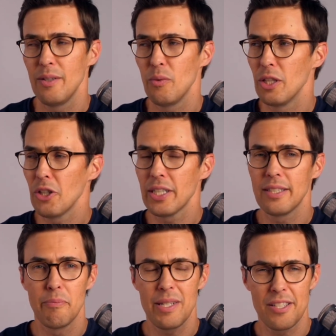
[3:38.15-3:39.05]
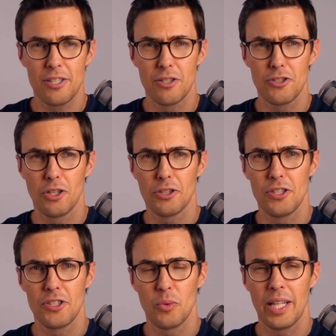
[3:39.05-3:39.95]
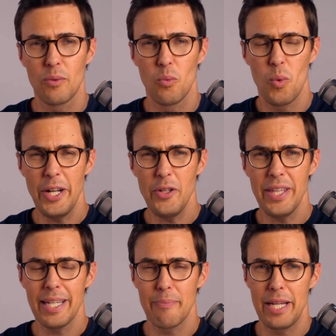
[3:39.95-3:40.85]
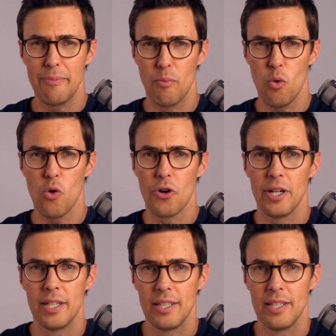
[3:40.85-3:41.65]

look at the business consultants and we're like, why do they get paid more?